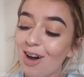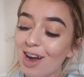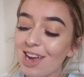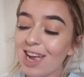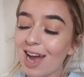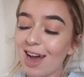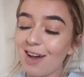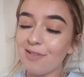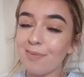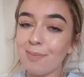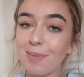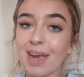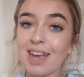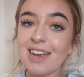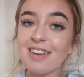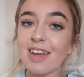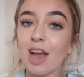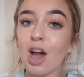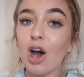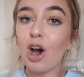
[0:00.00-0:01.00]
I have
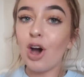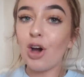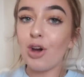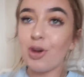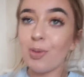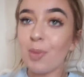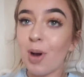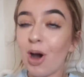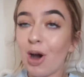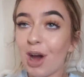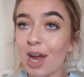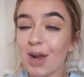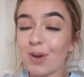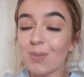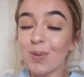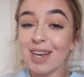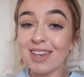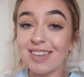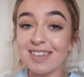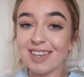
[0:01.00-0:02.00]
made it home. I
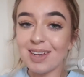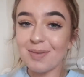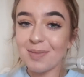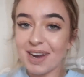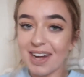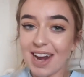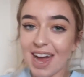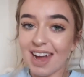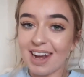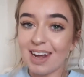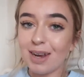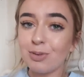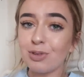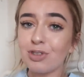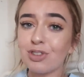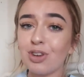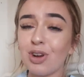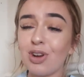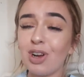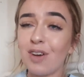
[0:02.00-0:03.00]
went to see my nan and it
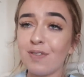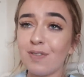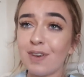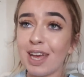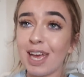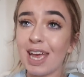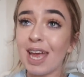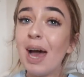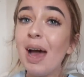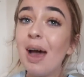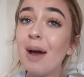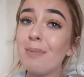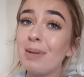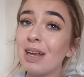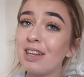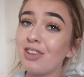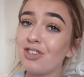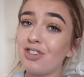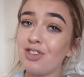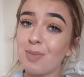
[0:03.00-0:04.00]
was so lovely.
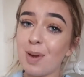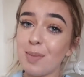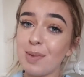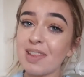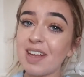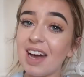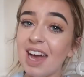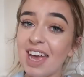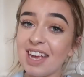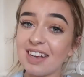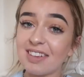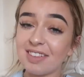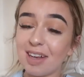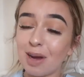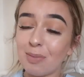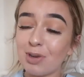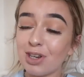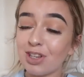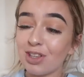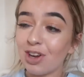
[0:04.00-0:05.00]
Bless her, she made me that egg
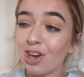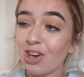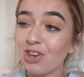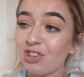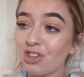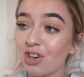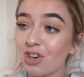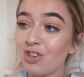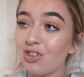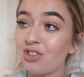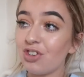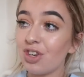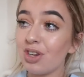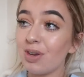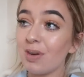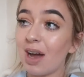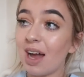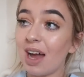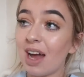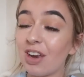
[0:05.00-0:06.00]
sandwich that I showed
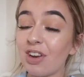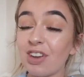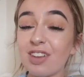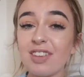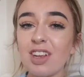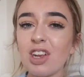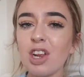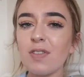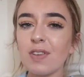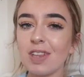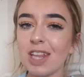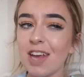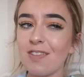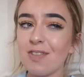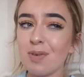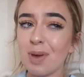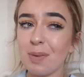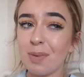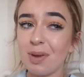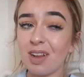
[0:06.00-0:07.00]
you and I stayed over there
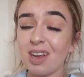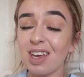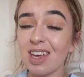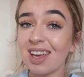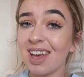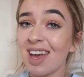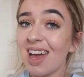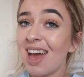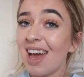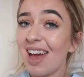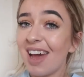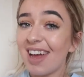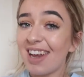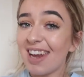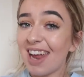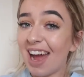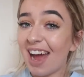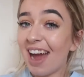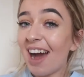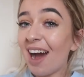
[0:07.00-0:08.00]
for maybe like
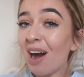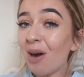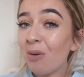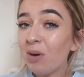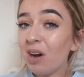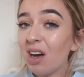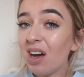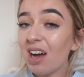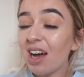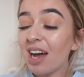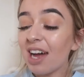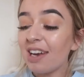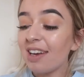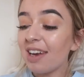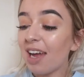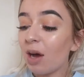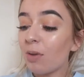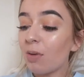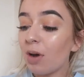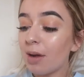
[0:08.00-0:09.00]
an hour and
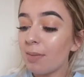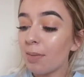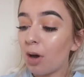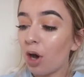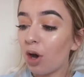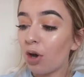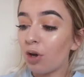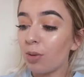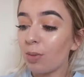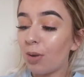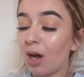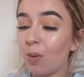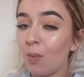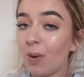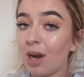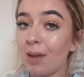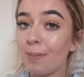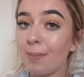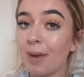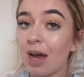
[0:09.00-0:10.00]
now I'm home. I
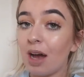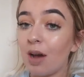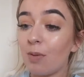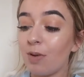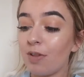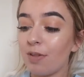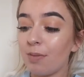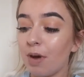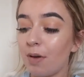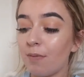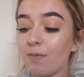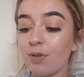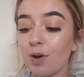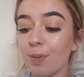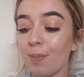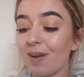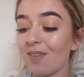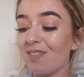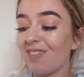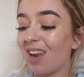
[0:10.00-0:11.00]
went and met up with mum for
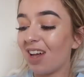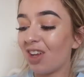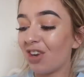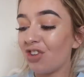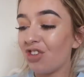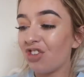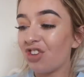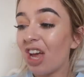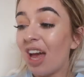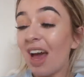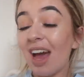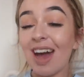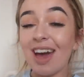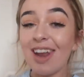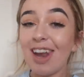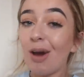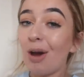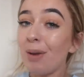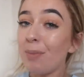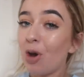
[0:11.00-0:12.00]
a bit of lunch
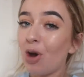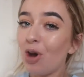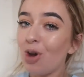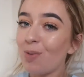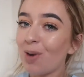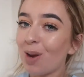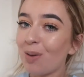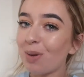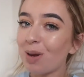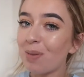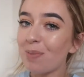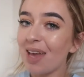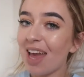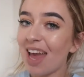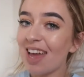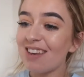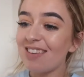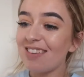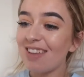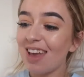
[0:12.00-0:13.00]
and now I'm home and I'm going to be
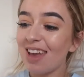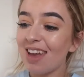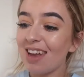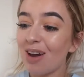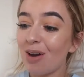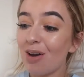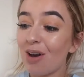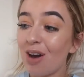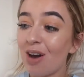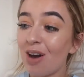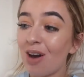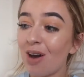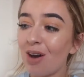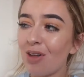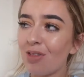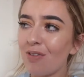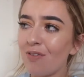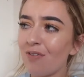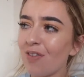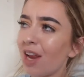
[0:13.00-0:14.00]
editing
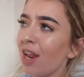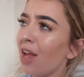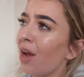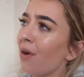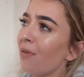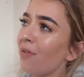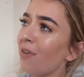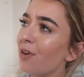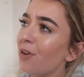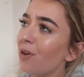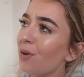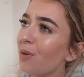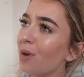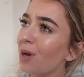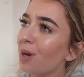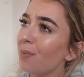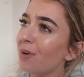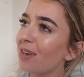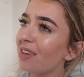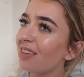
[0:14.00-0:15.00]
uh, the video that you're
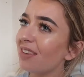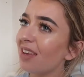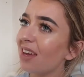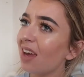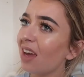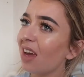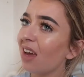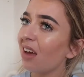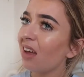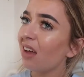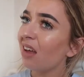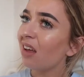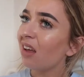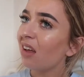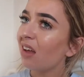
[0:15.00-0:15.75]
going to be seeing